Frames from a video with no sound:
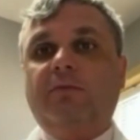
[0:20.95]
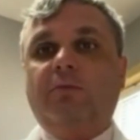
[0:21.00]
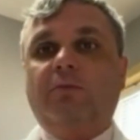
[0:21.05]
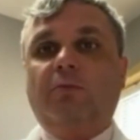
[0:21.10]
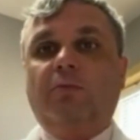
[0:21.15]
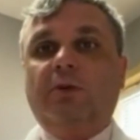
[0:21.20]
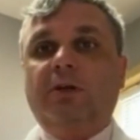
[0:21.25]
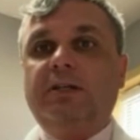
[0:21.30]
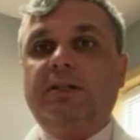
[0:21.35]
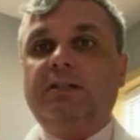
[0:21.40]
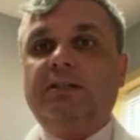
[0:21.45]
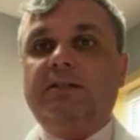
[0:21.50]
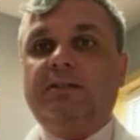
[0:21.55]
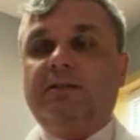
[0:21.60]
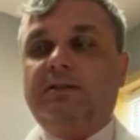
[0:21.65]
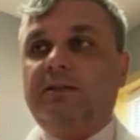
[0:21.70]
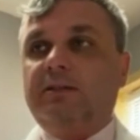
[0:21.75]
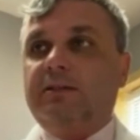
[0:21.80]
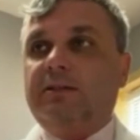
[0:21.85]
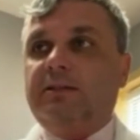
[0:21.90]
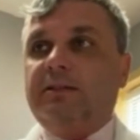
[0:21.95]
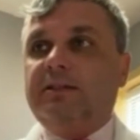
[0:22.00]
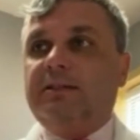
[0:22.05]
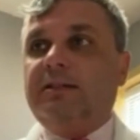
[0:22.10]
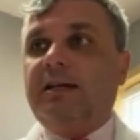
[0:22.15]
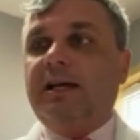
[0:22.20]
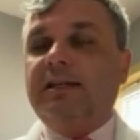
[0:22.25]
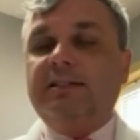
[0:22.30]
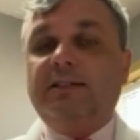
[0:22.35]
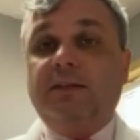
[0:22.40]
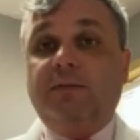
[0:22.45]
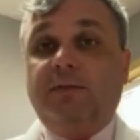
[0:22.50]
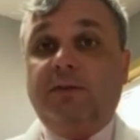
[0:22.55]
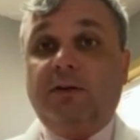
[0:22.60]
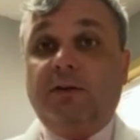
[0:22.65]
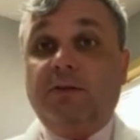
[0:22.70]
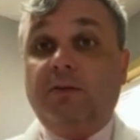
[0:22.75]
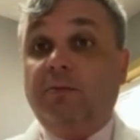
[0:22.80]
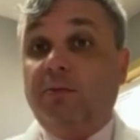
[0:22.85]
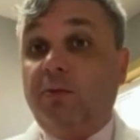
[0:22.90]
One is the scientific
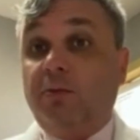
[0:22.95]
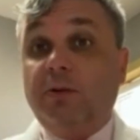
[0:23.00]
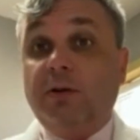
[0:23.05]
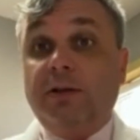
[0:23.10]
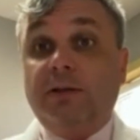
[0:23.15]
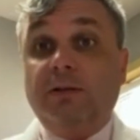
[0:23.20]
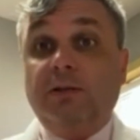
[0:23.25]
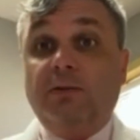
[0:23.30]
or the boring,